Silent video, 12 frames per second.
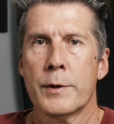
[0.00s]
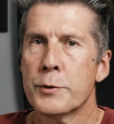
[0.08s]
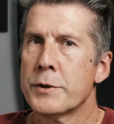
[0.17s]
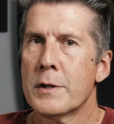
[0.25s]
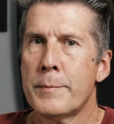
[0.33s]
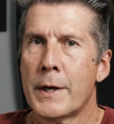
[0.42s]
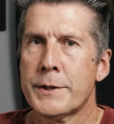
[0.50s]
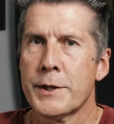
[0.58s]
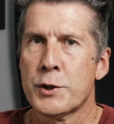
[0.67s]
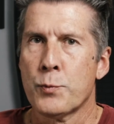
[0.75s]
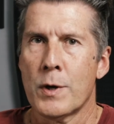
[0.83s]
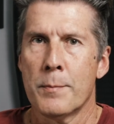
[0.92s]
those are the mics I
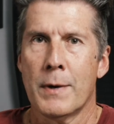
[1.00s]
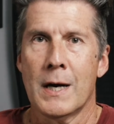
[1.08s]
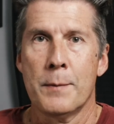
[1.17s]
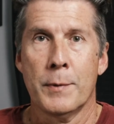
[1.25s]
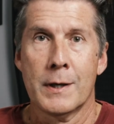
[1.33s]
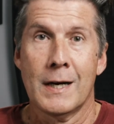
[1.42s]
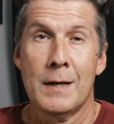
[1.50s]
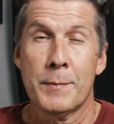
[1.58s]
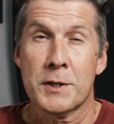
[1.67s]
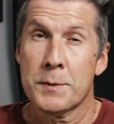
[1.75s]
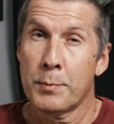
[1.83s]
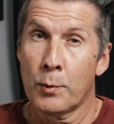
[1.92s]
swear by, but I'm
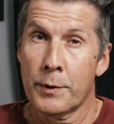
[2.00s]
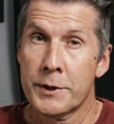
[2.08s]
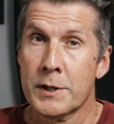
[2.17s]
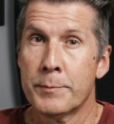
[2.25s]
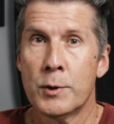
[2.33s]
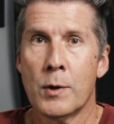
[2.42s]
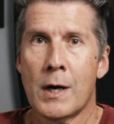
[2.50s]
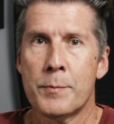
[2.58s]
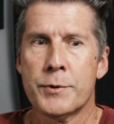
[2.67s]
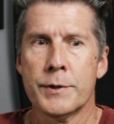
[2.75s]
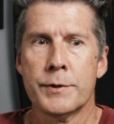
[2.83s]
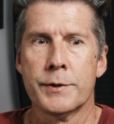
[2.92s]
exploring some new
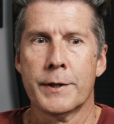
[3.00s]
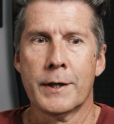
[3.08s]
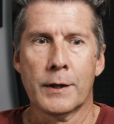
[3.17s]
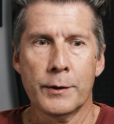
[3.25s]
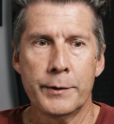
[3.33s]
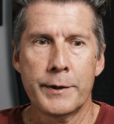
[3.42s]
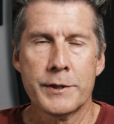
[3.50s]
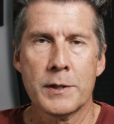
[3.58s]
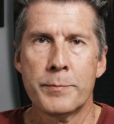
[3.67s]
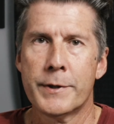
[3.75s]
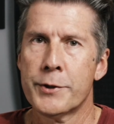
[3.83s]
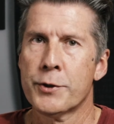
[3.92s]
options, including
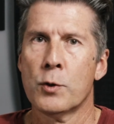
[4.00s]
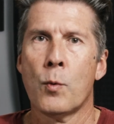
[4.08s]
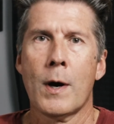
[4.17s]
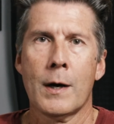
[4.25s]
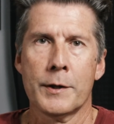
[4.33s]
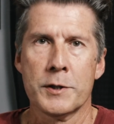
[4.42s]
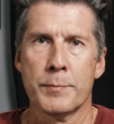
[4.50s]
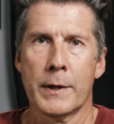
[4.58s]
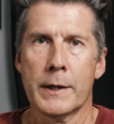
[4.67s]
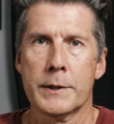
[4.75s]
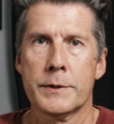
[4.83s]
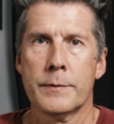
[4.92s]
some digital wireless
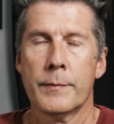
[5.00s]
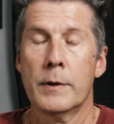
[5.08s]
mics.